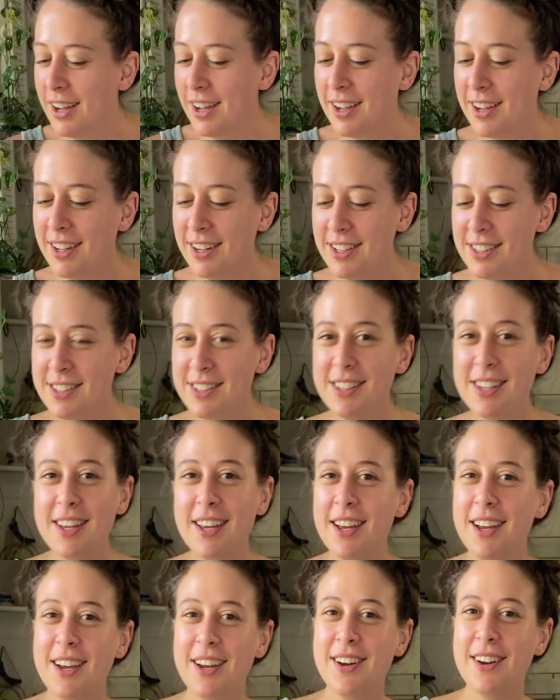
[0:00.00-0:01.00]
good to see
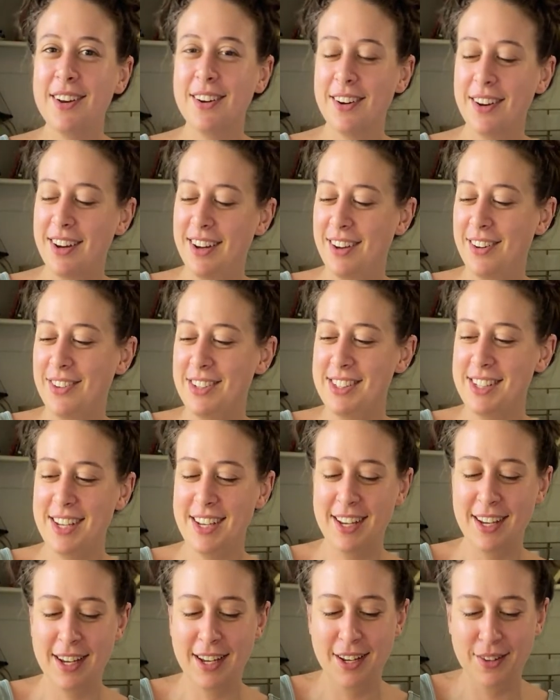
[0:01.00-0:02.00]
you. What's
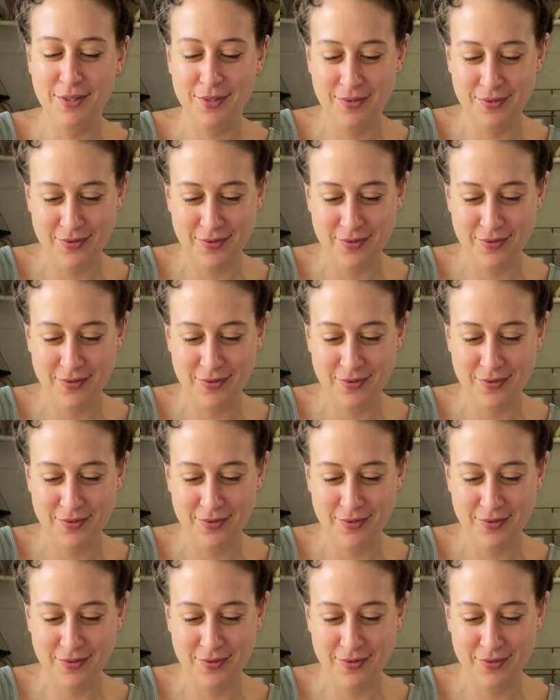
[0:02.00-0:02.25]
up?